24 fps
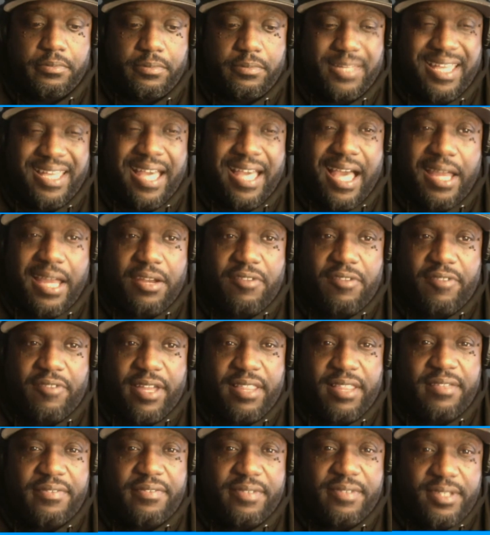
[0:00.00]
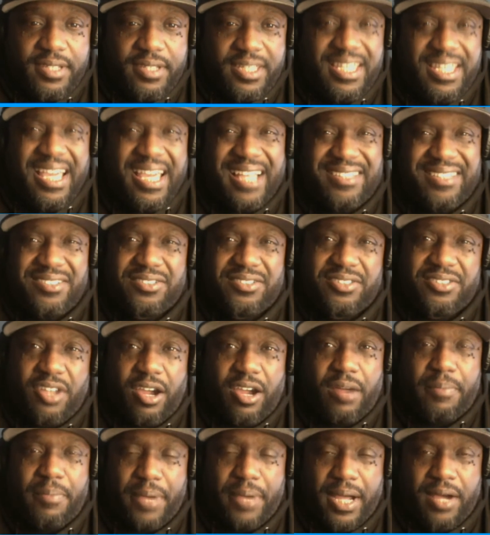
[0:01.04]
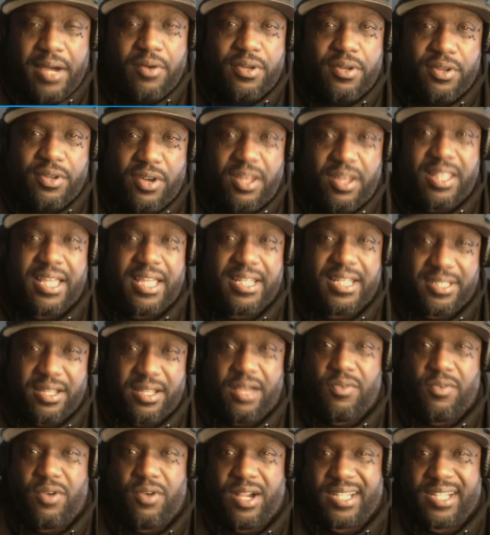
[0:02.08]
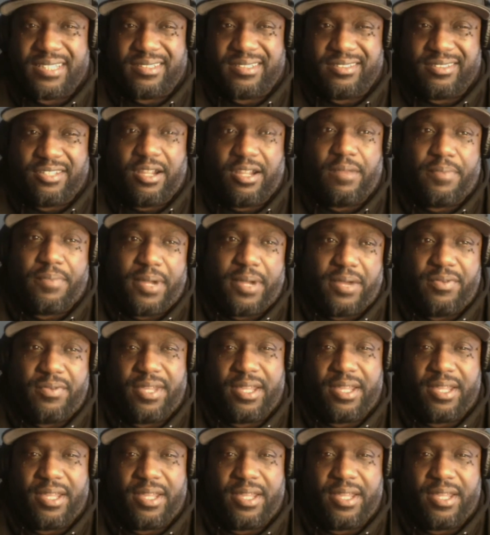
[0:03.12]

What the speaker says: kind of relevant. He got the star power and all that. John Wall got the star power.